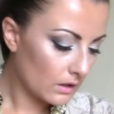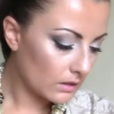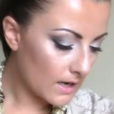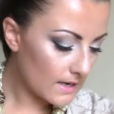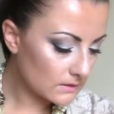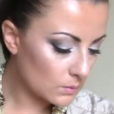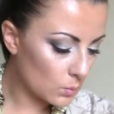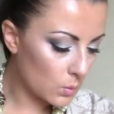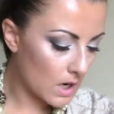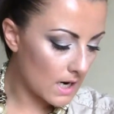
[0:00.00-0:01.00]
That
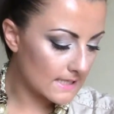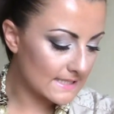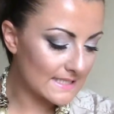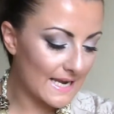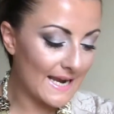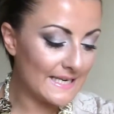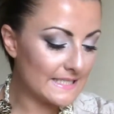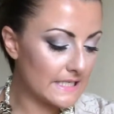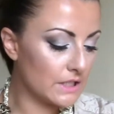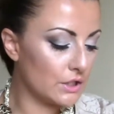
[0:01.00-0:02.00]
was
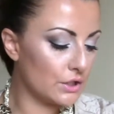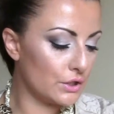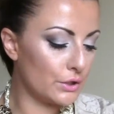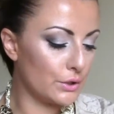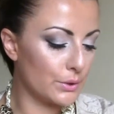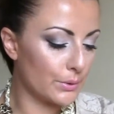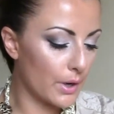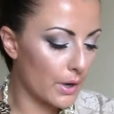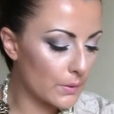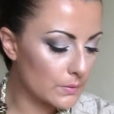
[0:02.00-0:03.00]
18
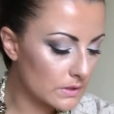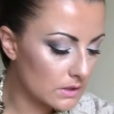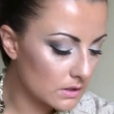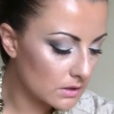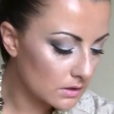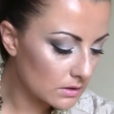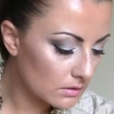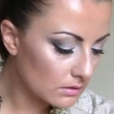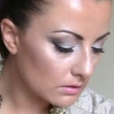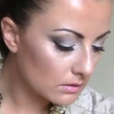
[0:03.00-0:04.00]
euros,
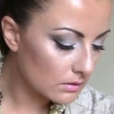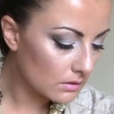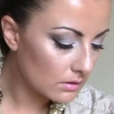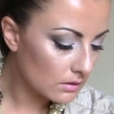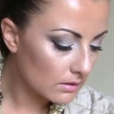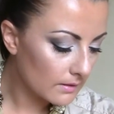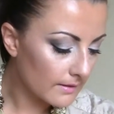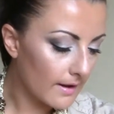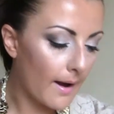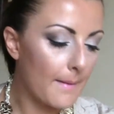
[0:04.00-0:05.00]

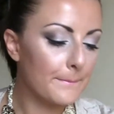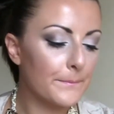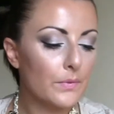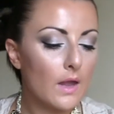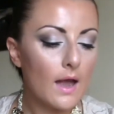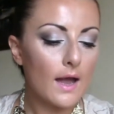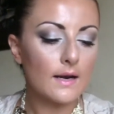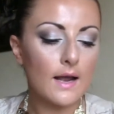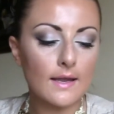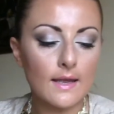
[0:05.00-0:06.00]
yeah,
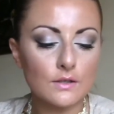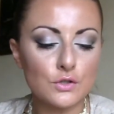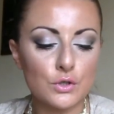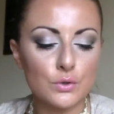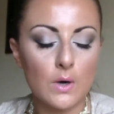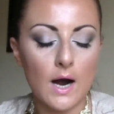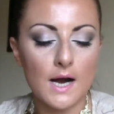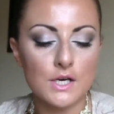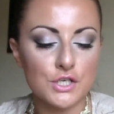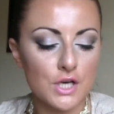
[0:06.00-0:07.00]
and I get two
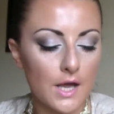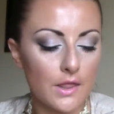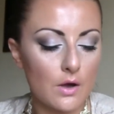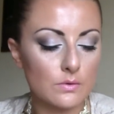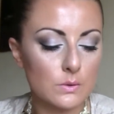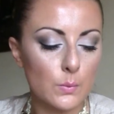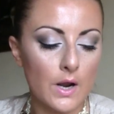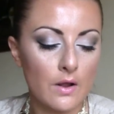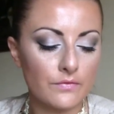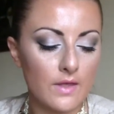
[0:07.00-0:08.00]
eyeshadows.
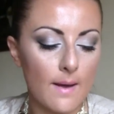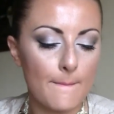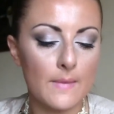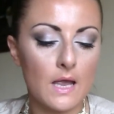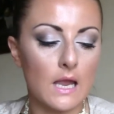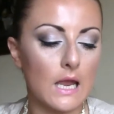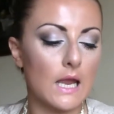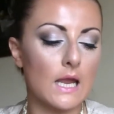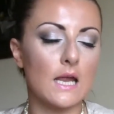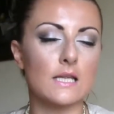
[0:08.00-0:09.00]
One of them
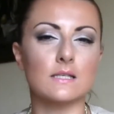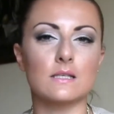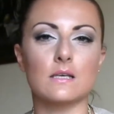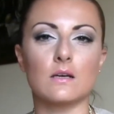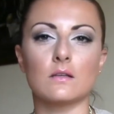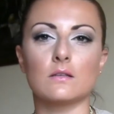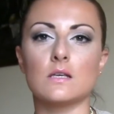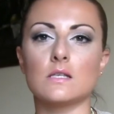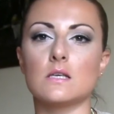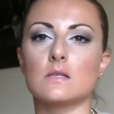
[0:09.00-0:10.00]
is,
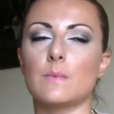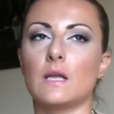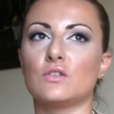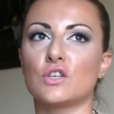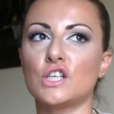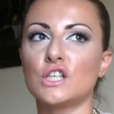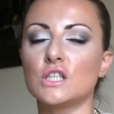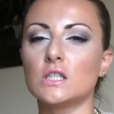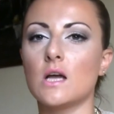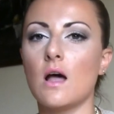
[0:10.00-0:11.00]
this is my
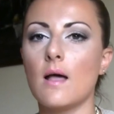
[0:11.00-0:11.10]
third